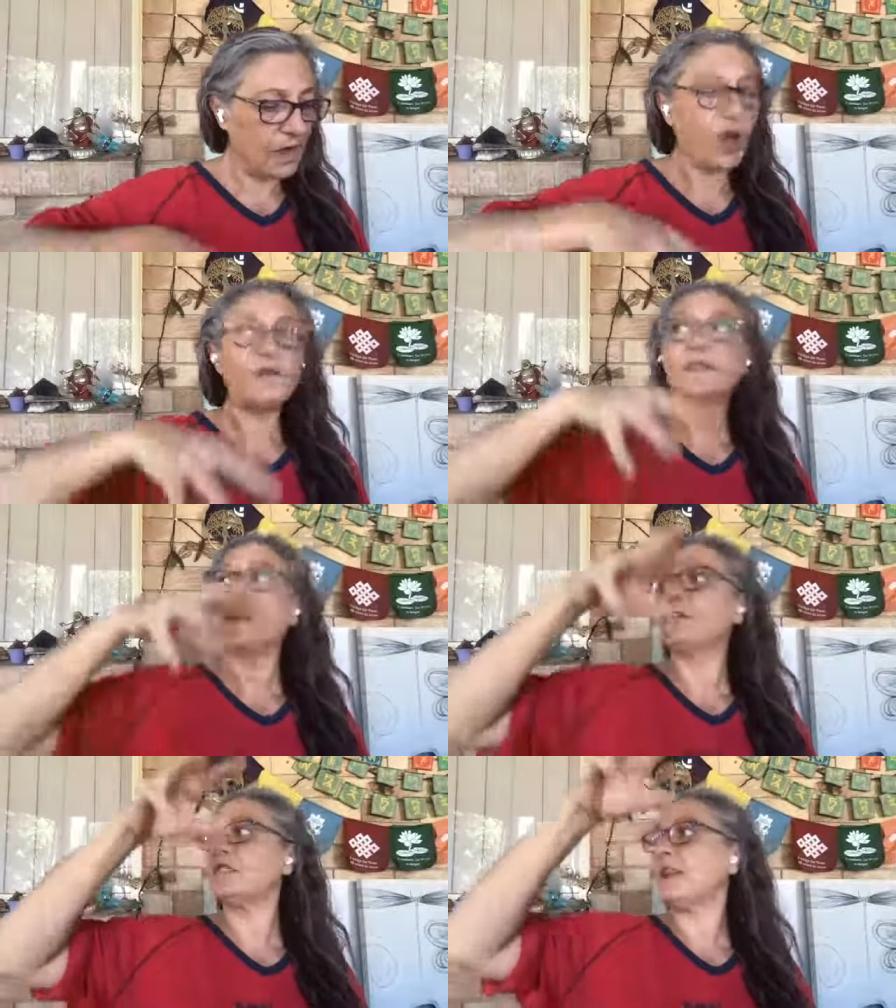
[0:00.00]
of
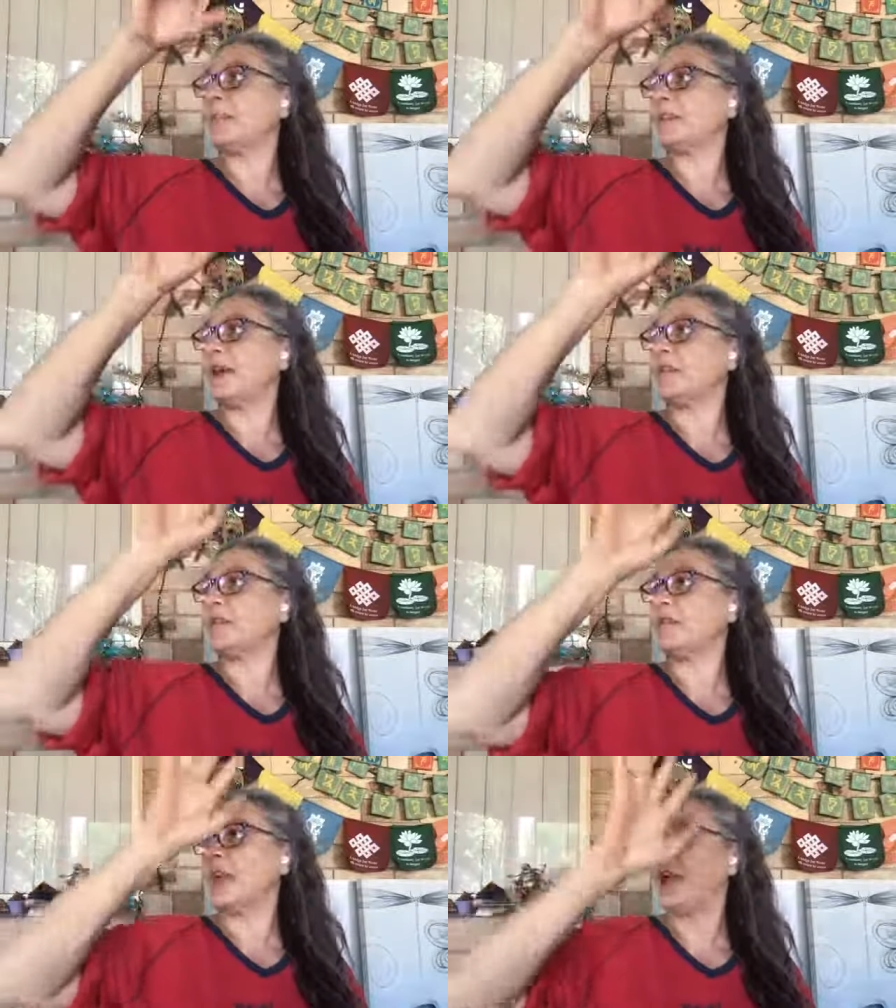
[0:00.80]
self sabotage
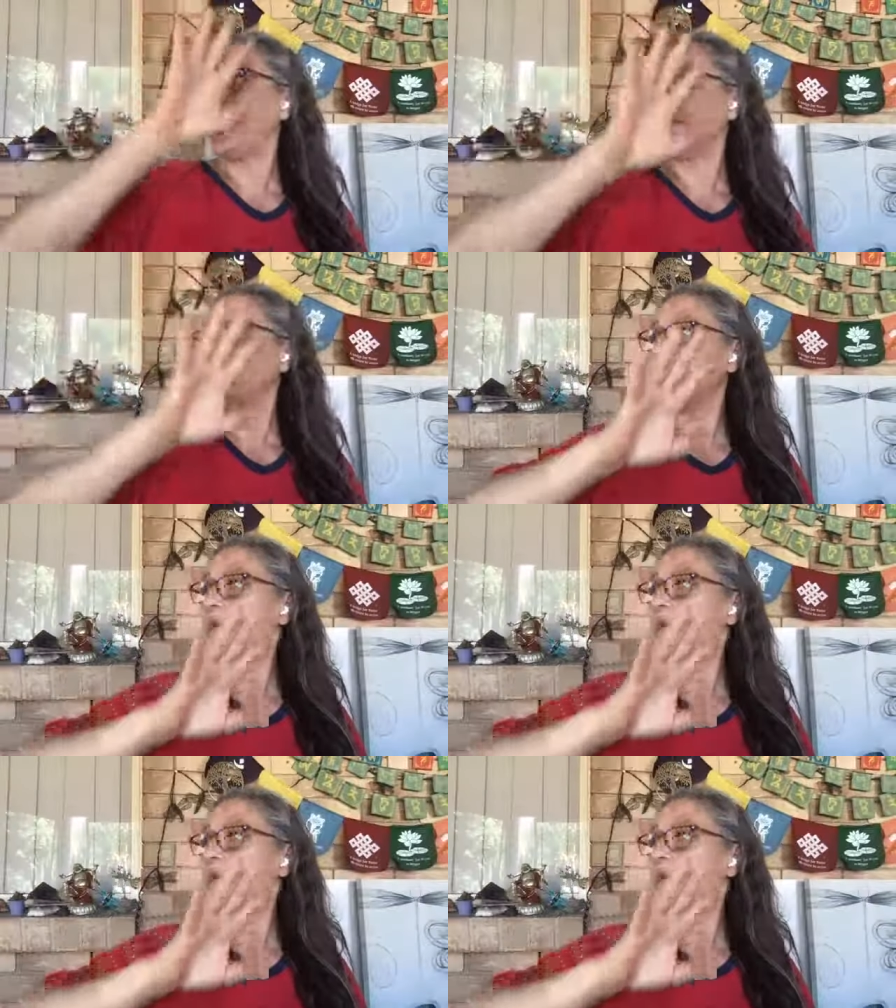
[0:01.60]
of the head,